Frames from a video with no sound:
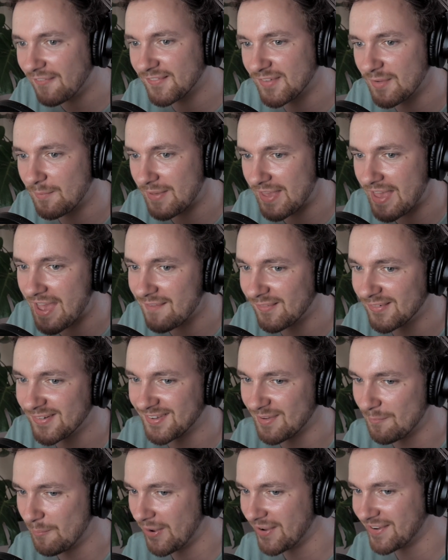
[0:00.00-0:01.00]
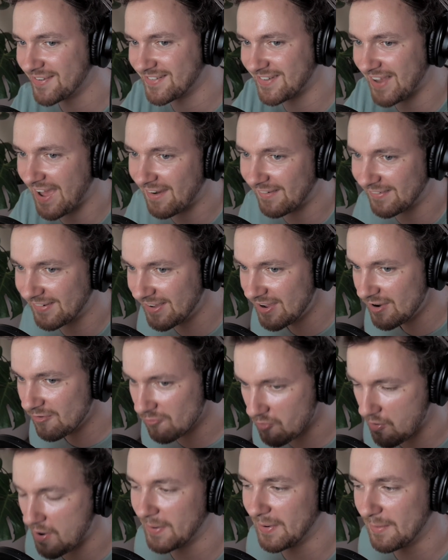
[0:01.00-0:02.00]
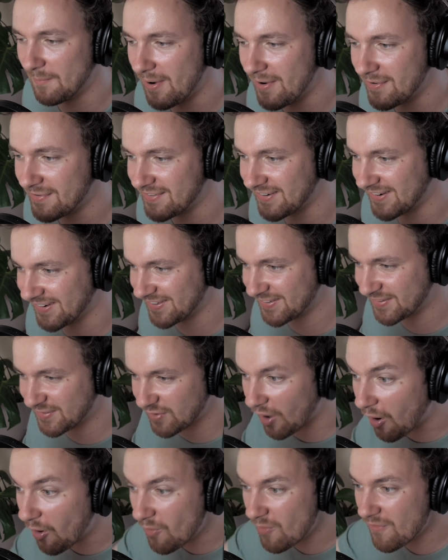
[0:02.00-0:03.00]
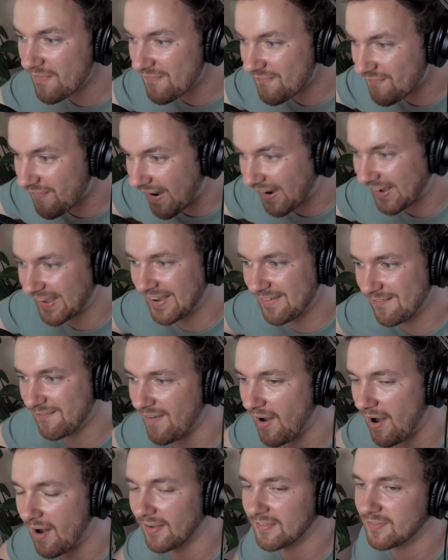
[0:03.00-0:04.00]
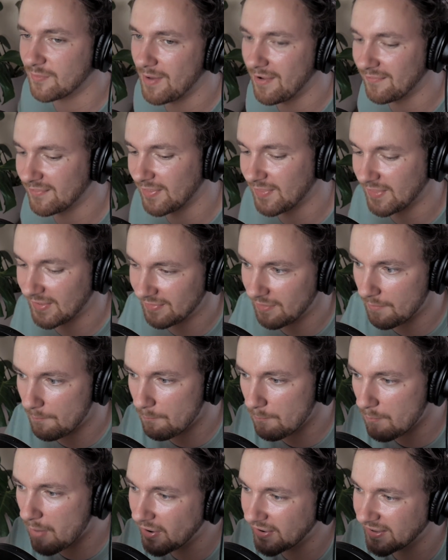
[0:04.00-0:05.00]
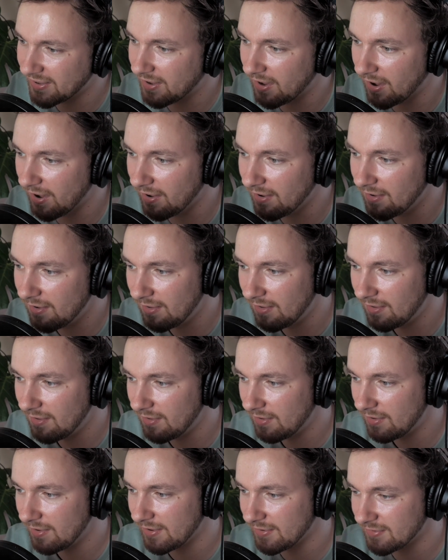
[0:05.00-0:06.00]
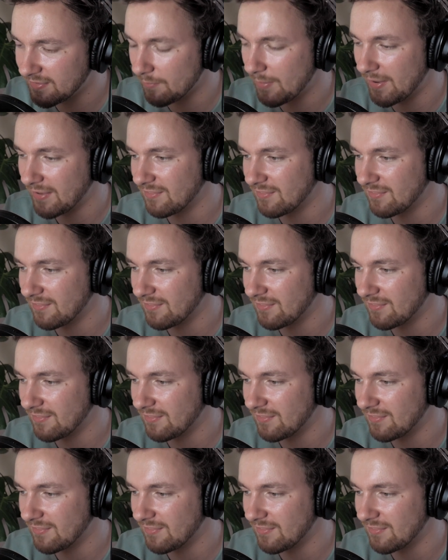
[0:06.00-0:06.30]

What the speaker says: to be able to push down real emotion so fucking far to be able to think that Monica is the best